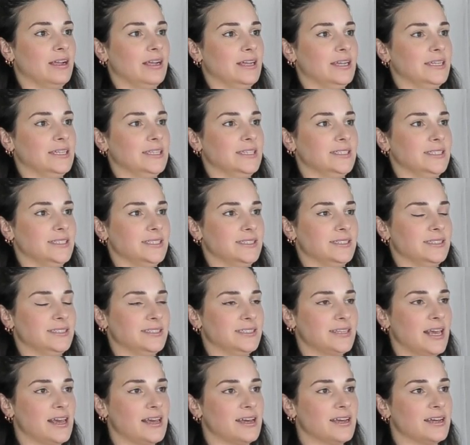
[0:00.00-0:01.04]

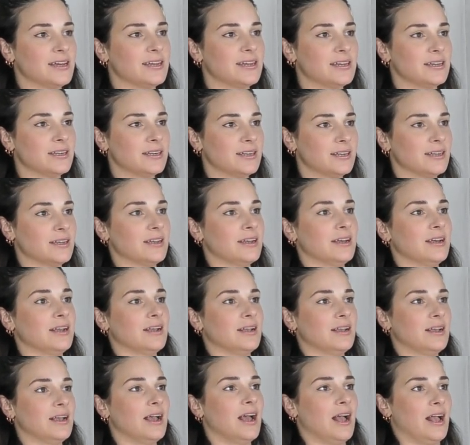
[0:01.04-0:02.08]
8,
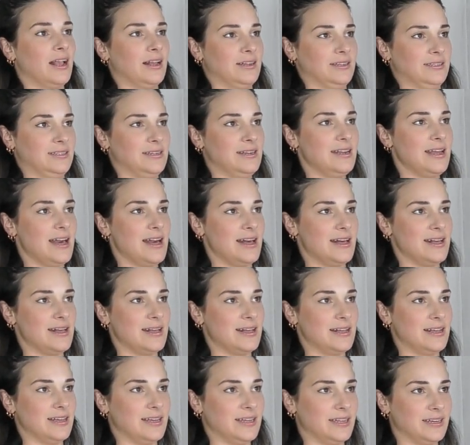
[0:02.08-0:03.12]

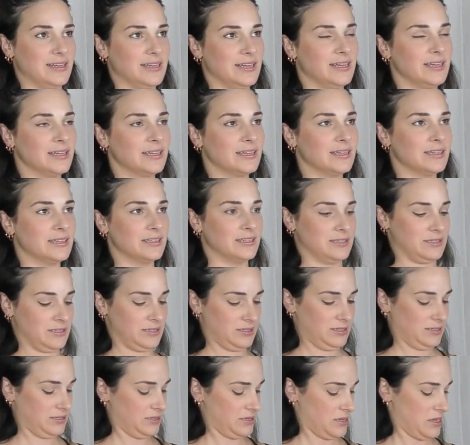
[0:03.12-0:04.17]
9,
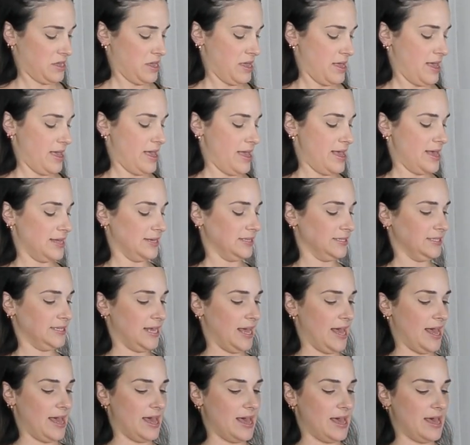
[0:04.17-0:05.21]
and
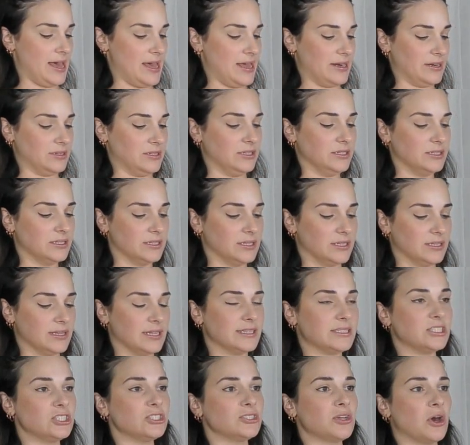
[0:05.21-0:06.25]
10. Good.
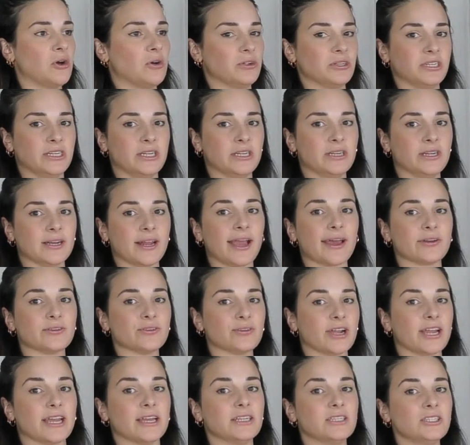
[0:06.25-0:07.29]
Let's just hold here at end
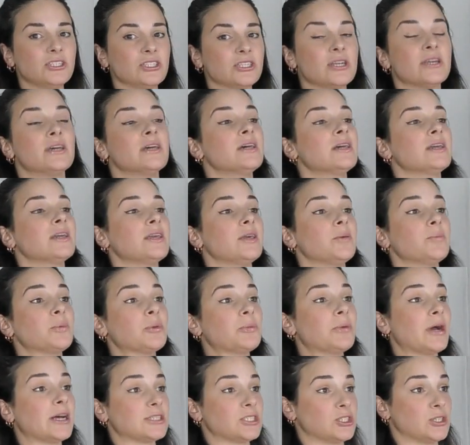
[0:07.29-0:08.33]
range. Keep
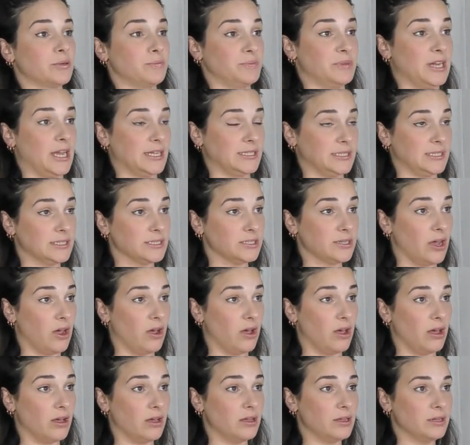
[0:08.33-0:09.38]
your posture up nice and
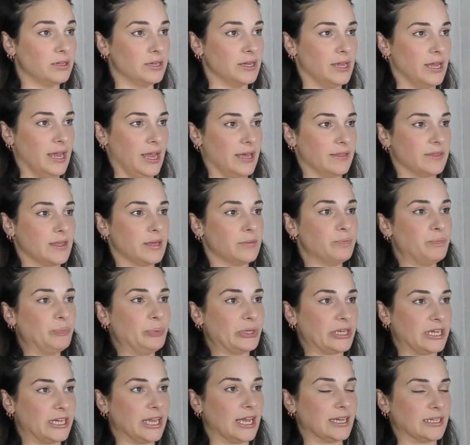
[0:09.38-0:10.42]
tall, and then
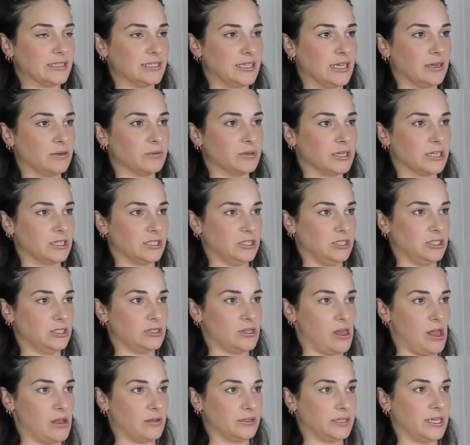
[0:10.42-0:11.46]
big exhale, we're gonna
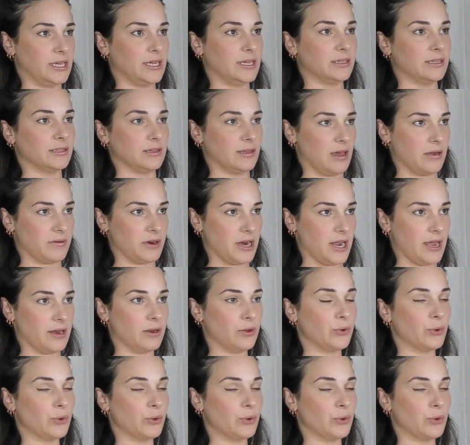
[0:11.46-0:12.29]
slowly lower it.